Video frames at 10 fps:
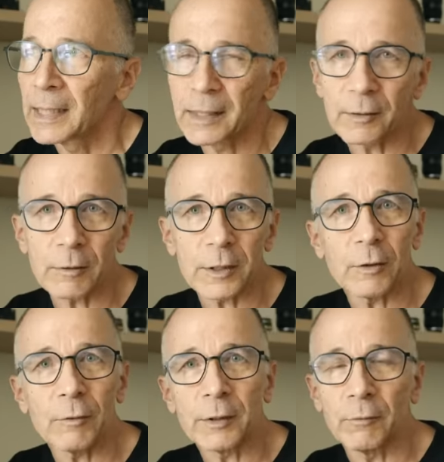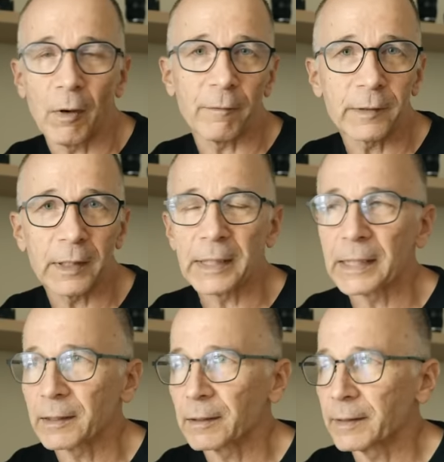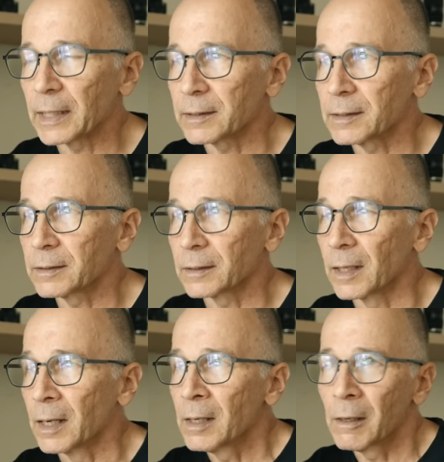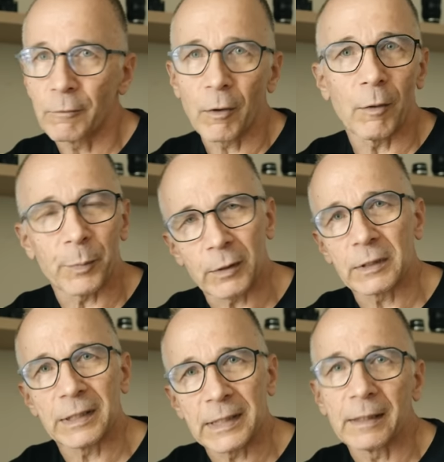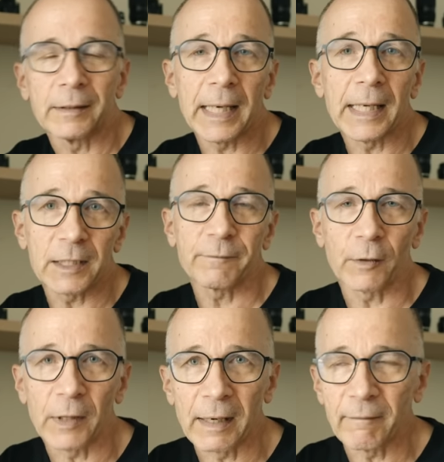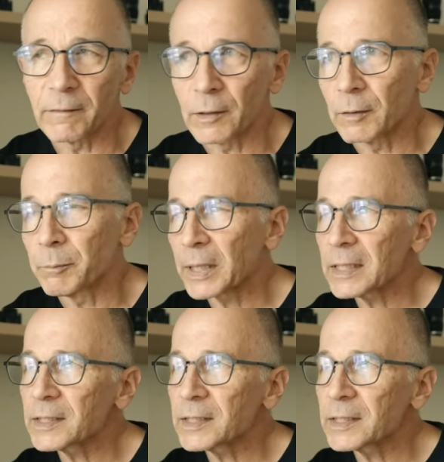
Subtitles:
And also you often hear that RAW processing takes forever, but